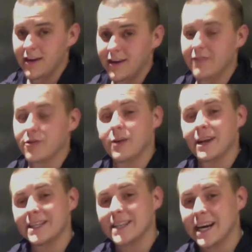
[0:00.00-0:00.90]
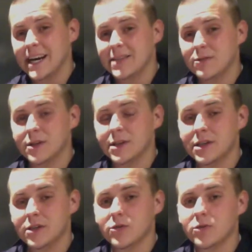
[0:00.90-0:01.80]
If there are any ties, we're going to
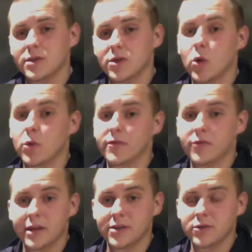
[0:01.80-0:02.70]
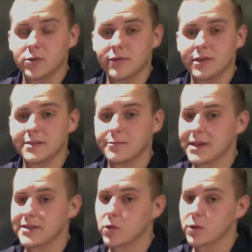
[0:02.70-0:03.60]
use goal differential. Whoever has the
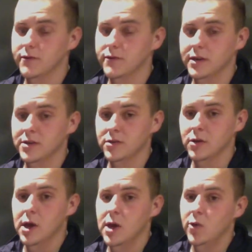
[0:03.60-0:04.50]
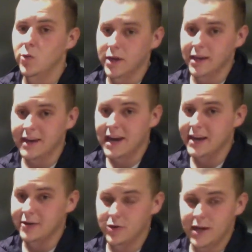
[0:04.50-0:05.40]
best goal differential will get the
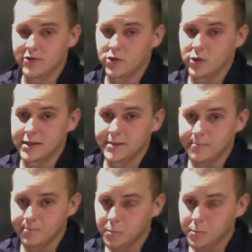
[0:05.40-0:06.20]
higher draft choice.